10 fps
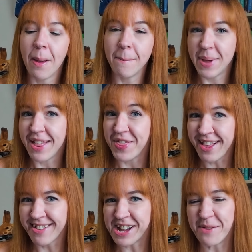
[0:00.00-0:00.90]
But
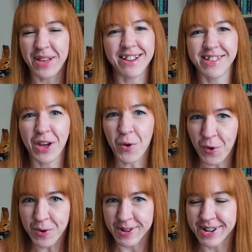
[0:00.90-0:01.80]
this time it is a
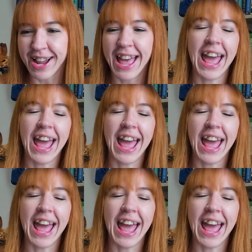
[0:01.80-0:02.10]
horror,